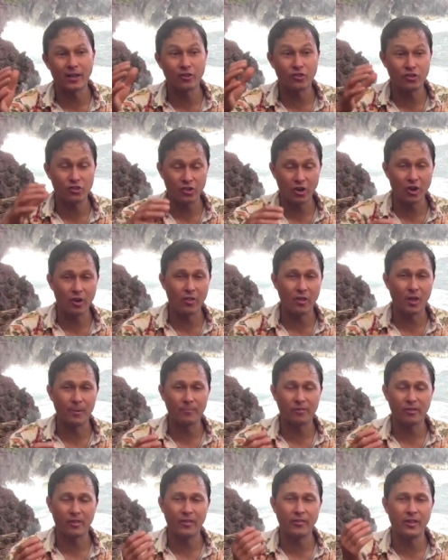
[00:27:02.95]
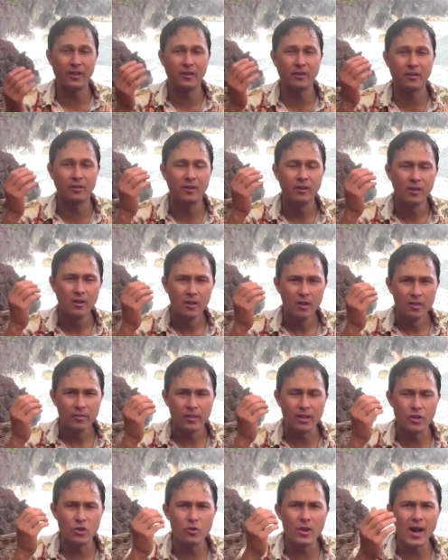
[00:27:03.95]
I could share them so that they could,
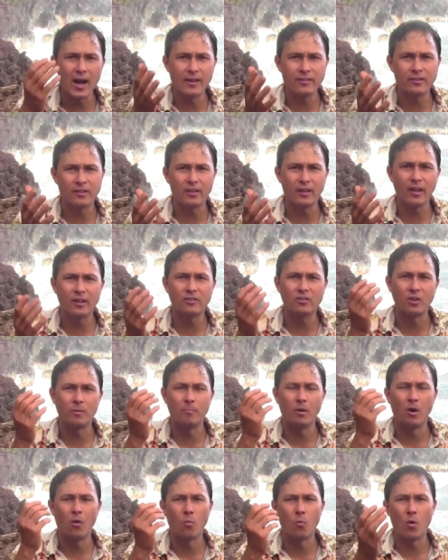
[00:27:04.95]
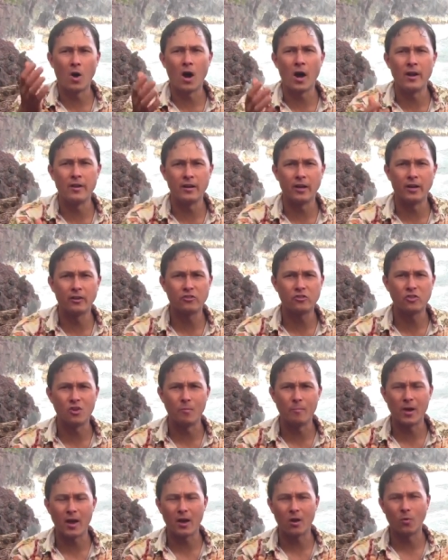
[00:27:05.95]
that you guys can get some uh, raw nuts
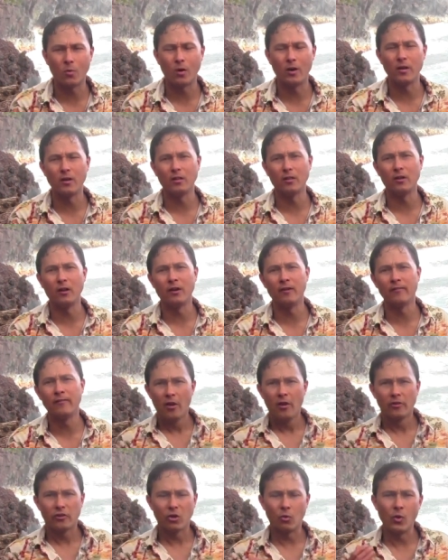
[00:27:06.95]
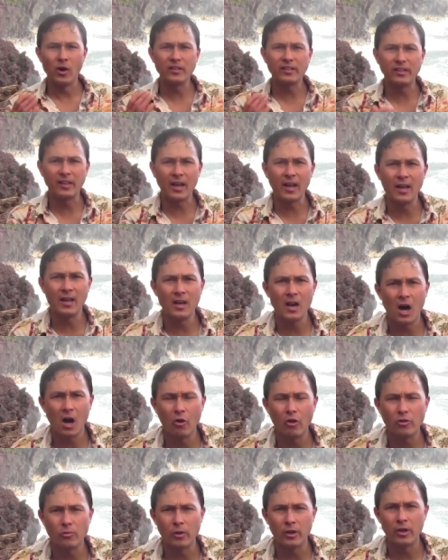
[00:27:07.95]
no matter where you live. So once again, I
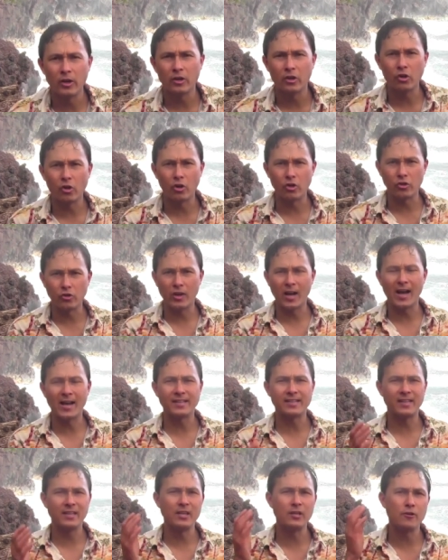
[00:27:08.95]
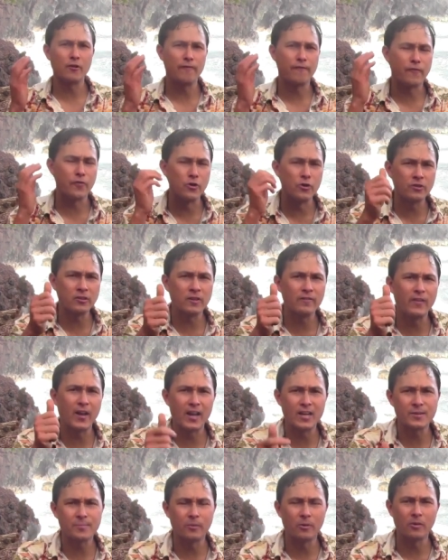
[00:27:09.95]
always want to encourage you guys to eat your fruits and
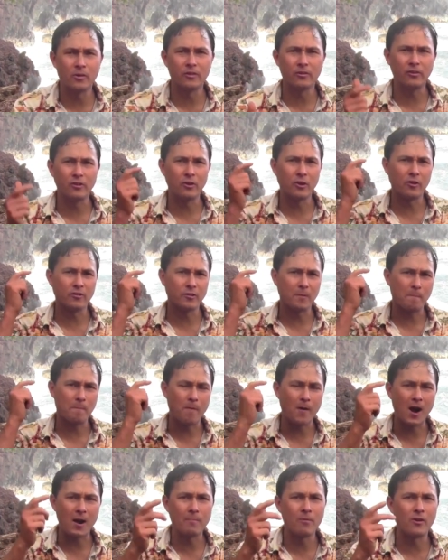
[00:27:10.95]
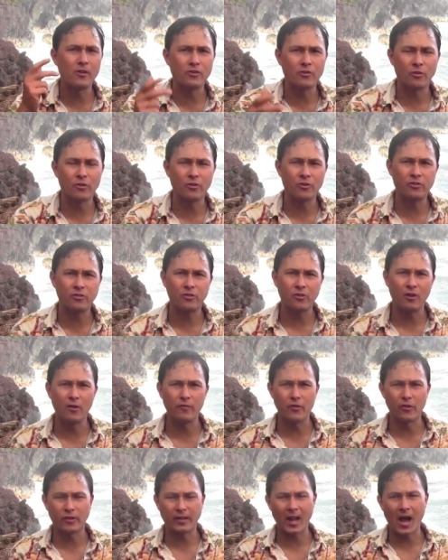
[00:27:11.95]
vegetables, you know, as a primary source
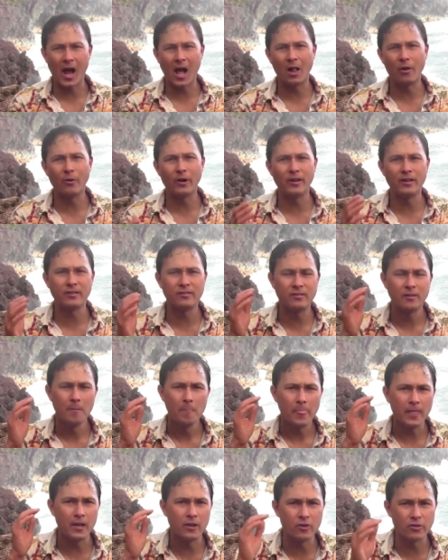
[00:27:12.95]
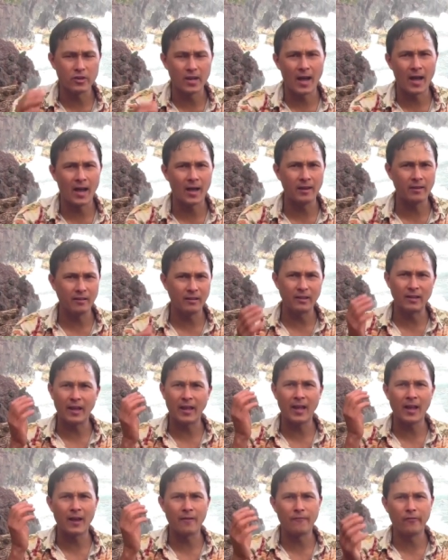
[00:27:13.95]
of your calories in your diet. Eat
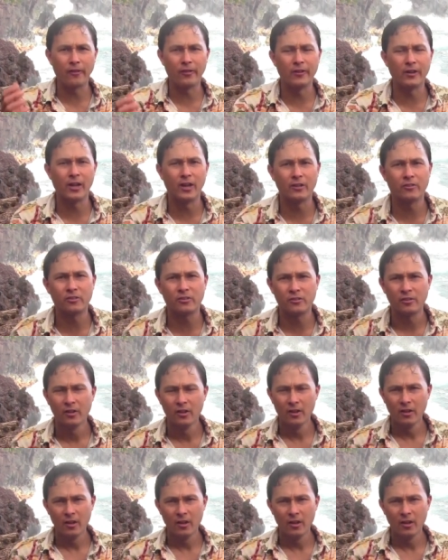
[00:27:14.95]
a handful of nuts